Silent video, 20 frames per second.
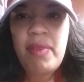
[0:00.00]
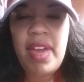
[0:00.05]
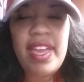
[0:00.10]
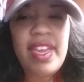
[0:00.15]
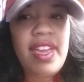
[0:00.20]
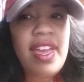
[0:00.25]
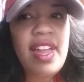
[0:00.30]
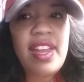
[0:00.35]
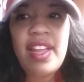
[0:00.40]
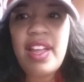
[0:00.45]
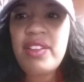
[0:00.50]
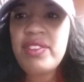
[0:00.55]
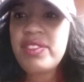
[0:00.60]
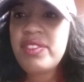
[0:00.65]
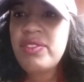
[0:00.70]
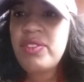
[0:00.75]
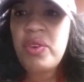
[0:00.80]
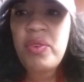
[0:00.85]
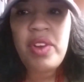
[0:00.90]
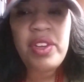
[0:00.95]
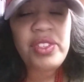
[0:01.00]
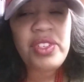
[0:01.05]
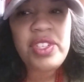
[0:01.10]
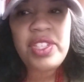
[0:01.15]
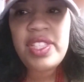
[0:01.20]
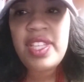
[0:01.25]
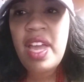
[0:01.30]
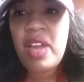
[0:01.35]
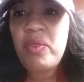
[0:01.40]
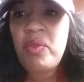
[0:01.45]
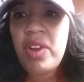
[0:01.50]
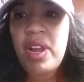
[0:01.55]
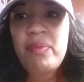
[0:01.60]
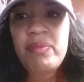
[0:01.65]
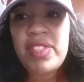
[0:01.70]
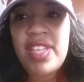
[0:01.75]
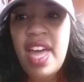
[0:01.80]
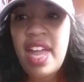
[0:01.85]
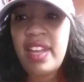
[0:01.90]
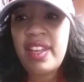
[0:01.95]
My ELLs don't understand what
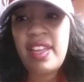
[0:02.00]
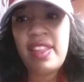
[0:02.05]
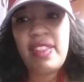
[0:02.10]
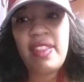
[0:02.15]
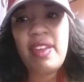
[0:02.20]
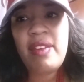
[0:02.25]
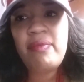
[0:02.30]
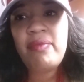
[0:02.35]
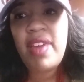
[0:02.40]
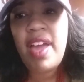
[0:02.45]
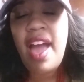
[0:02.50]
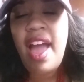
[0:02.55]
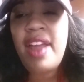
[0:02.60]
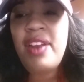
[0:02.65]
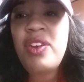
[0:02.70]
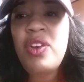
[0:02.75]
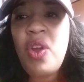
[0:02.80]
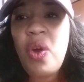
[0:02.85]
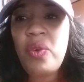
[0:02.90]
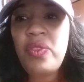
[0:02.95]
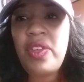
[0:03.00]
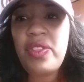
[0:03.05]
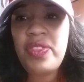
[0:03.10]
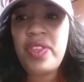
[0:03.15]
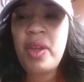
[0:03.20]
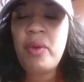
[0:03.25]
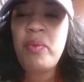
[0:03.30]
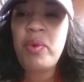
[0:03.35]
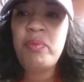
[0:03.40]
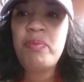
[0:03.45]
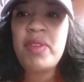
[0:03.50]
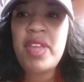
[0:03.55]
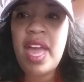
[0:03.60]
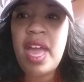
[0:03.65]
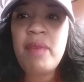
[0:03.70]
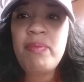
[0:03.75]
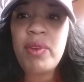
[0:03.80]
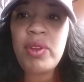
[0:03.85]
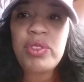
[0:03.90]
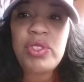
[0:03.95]
I'm telling them. I know that they would
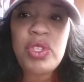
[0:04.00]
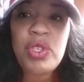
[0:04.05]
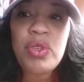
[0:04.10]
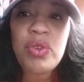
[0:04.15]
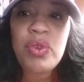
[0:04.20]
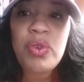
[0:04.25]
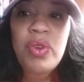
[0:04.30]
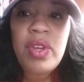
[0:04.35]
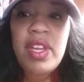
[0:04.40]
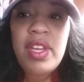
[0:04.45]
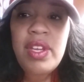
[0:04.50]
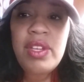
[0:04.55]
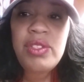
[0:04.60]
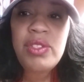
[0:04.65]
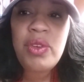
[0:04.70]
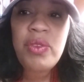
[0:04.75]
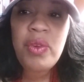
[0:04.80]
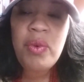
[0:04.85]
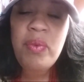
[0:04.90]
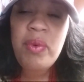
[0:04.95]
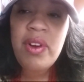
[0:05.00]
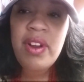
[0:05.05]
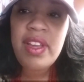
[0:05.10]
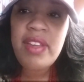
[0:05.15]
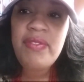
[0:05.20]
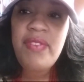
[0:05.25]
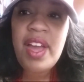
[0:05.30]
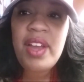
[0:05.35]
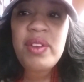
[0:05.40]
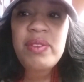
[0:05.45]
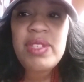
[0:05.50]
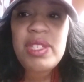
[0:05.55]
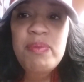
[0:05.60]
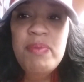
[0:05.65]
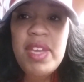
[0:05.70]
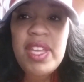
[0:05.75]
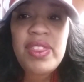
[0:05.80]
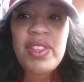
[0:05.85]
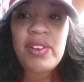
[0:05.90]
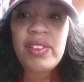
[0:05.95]
be able to do the work if I could
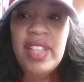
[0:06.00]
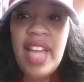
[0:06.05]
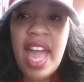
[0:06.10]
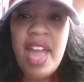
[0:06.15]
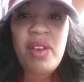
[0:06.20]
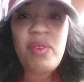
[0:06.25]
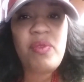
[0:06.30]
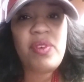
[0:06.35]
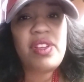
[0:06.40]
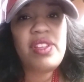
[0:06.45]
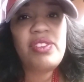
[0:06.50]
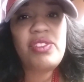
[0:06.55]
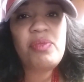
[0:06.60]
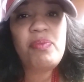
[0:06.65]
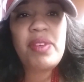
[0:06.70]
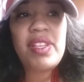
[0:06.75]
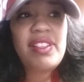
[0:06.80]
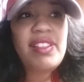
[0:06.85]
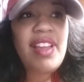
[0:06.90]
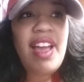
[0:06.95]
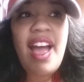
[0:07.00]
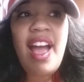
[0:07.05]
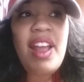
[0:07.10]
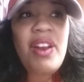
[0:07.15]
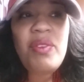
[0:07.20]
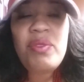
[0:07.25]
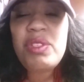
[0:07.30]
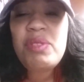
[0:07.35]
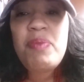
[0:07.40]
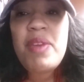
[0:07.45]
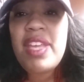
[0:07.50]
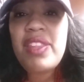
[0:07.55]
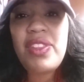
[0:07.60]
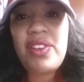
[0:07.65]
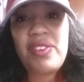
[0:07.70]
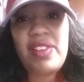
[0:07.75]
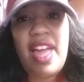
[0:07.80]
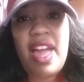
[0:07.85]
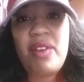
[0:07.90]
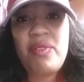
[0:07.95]
speak their language, but I don't
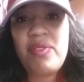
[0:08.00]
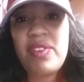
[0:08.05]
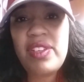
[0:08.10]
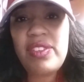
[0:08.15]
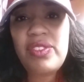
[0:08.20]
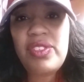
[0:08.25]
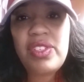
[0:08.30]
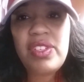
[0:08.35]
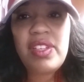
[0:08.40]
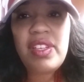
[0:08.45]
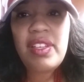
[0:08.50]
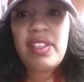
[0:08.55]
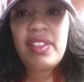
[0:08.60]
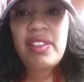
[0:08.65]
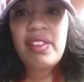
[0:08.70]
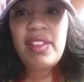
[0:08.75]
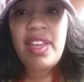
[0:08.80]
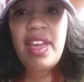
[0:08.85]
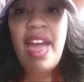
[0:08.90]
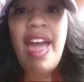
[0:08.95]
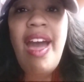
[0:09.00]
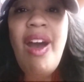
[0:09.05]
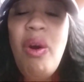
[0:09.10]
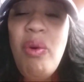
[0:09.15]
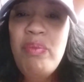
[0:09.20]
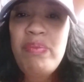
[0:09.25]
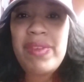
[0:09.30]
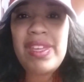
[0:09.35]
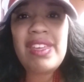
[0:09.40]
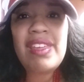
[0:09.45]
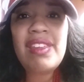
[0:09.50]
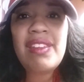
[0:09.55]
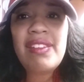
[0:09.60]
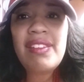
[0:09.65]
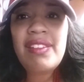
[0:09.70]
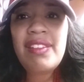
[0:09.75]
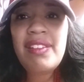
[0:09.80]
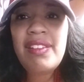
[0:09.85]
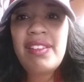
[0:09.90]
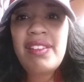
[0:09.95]
speak their language. Help me.
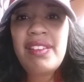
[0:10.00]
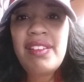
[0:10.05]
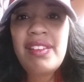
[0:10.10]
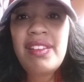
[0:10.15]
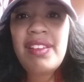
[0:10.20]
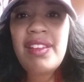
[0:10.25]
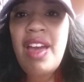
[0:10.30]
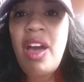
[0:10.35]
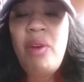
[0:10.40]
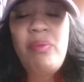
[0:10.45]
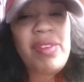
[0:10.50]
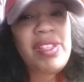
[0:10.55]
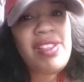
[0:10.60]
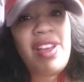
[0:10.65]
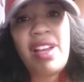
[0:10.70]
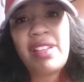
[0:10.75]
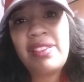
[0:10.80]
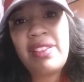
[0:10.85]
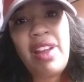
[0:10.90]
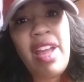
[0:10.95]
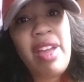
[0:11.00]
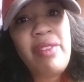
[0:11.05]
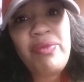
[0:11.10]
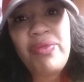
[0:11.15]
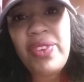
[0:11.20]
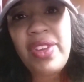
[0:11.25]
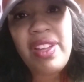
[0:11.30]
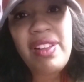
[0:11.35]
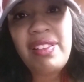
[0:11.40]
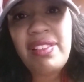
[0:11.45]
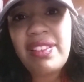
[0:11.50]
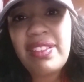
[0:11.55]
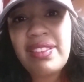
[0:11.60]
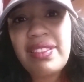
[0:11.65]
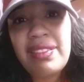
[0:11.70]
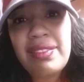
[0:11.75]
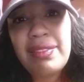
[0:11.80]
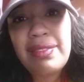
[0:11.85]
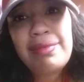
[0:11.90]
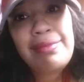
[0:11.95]
Help me, Dr. Hemphill.
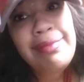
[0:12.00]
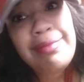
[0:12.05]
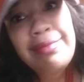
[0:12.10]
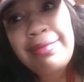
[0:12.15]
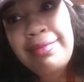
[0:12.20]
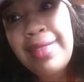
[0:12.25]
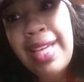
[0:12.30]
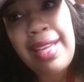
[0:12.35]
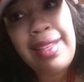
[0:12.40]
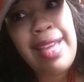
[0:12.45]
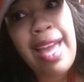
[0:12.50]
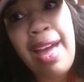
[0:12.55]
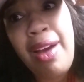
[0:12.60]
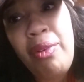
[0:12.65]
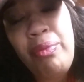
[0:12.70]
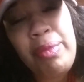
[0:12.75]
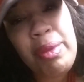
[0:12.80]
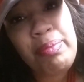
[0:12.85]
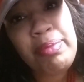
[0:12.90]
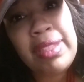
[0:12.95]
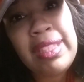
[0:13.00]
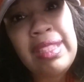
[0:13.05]
Can you help me,